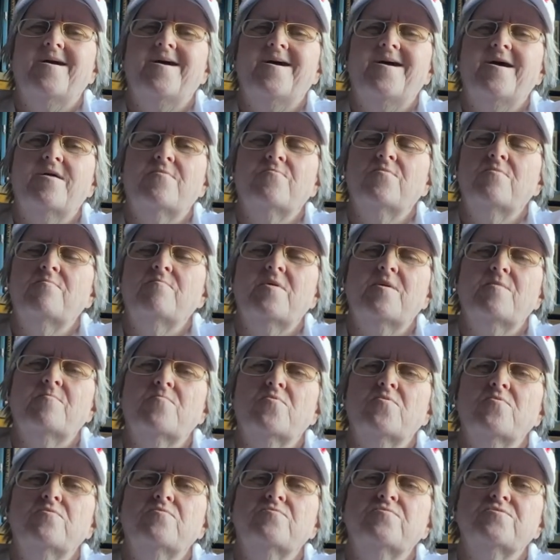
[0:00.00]
And
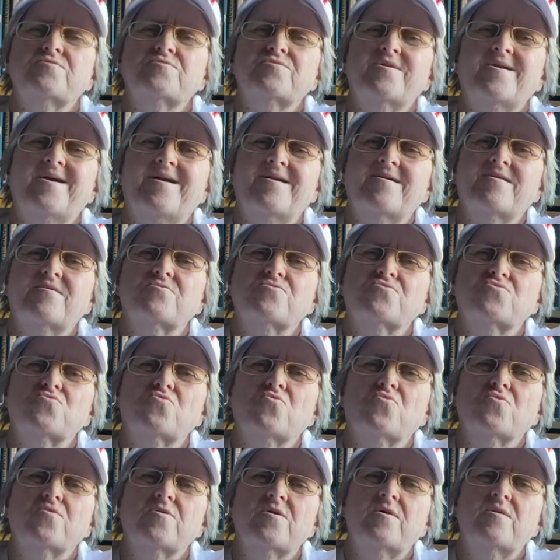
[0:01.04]
remember, you just can't
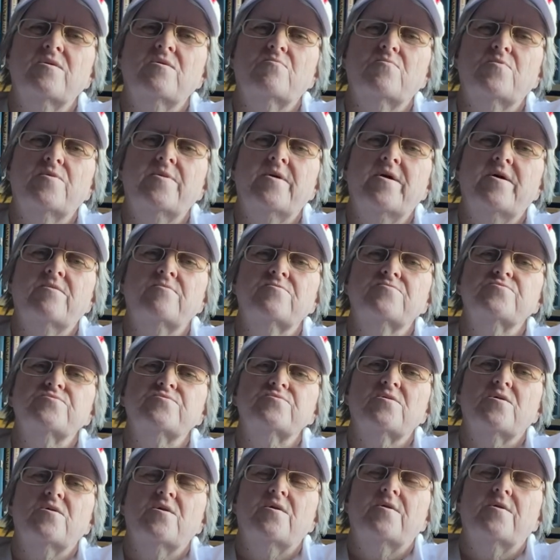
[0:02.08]
control anyone else.